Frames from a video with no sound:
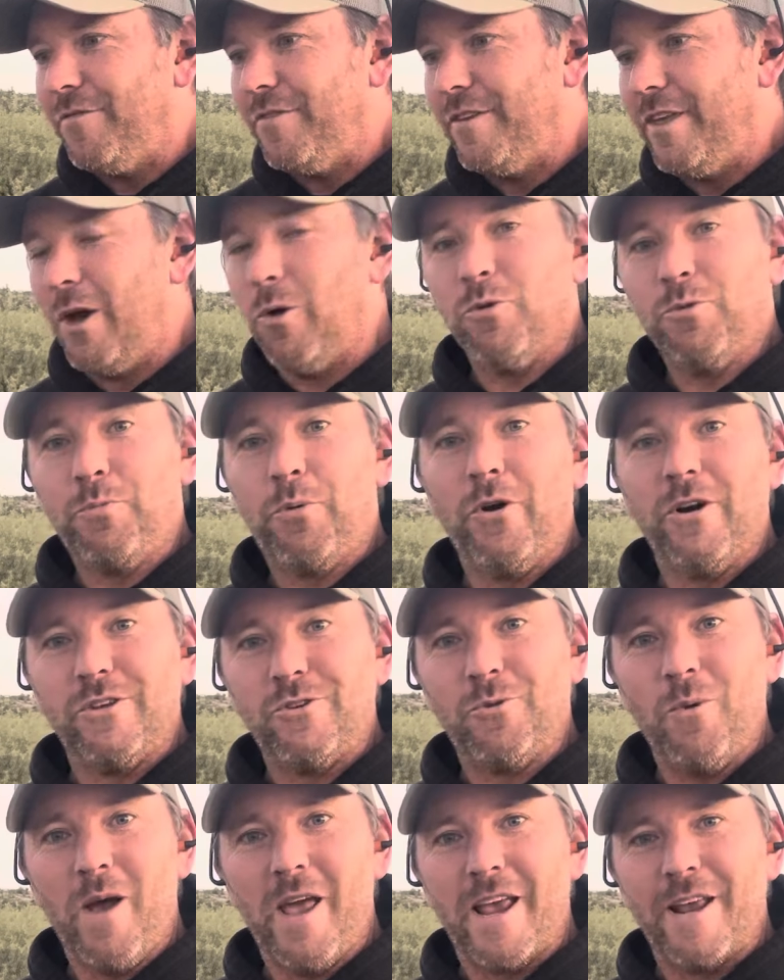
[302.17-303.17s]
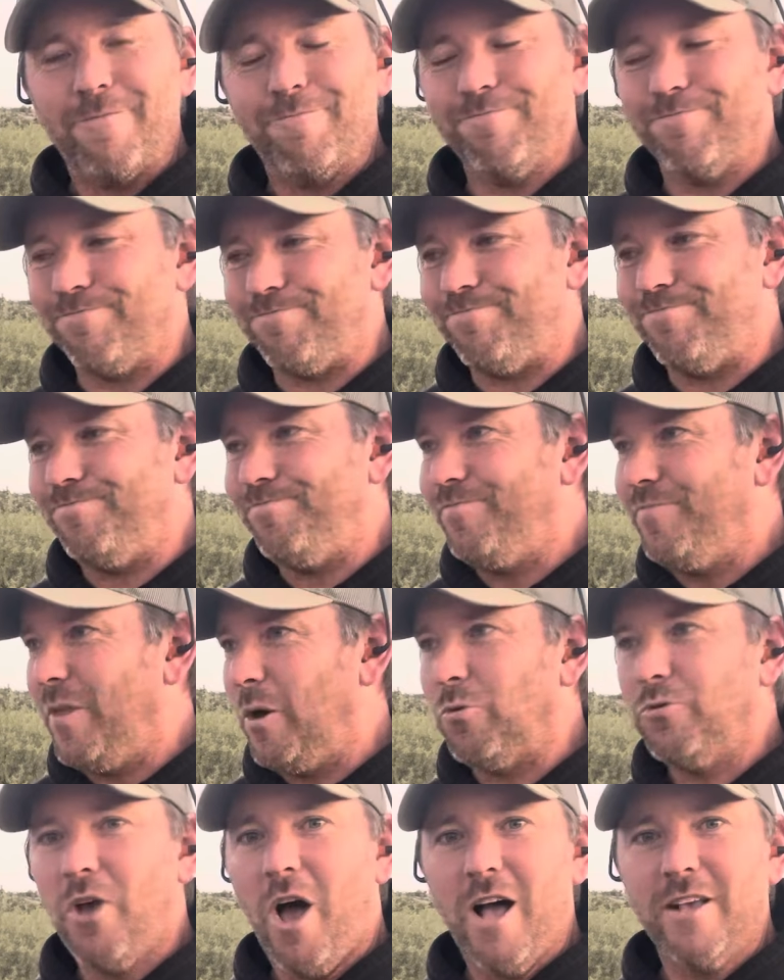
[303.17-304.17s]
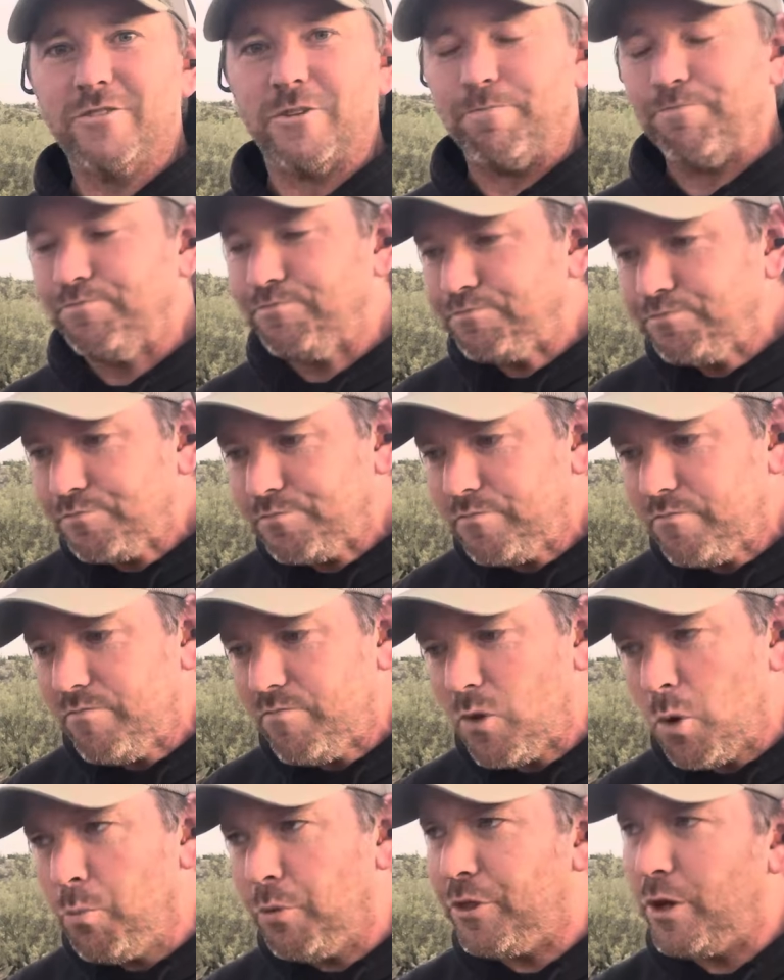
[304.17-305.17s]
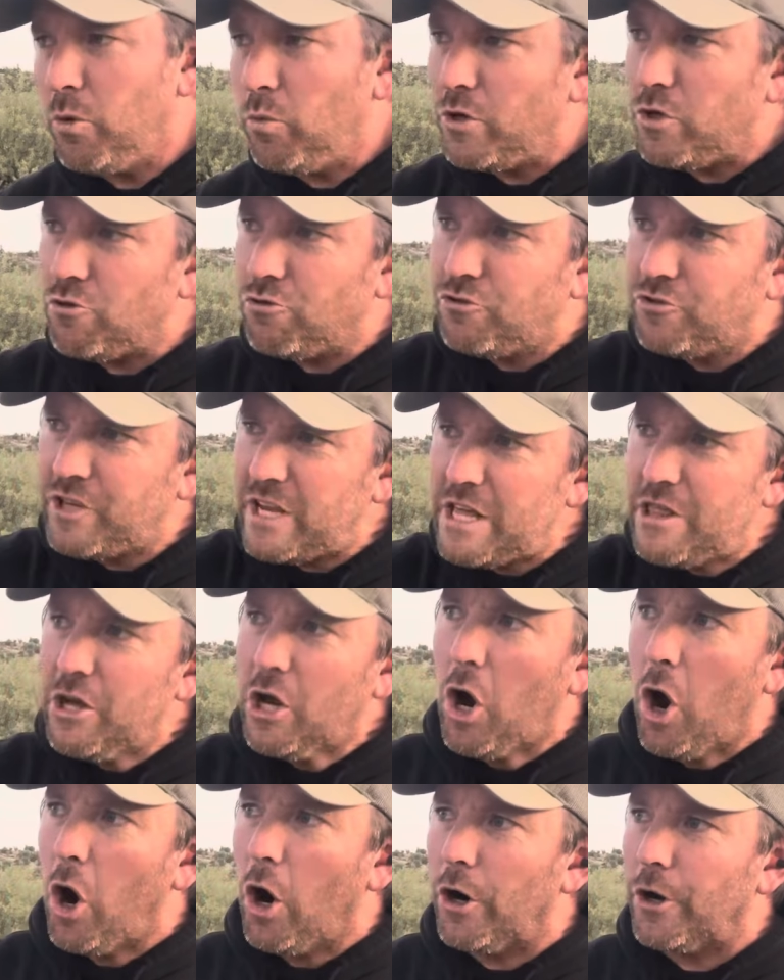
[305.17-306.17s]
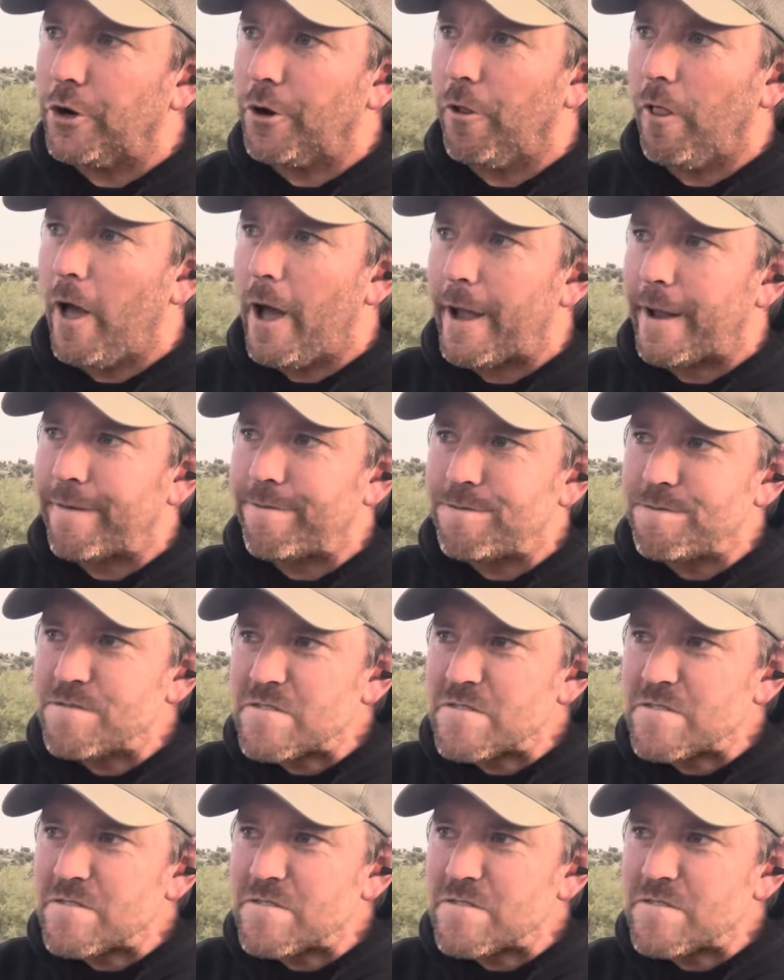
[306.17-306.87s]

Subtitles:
it was pretty sweet. It was awesome. But then when you see the car, you're like,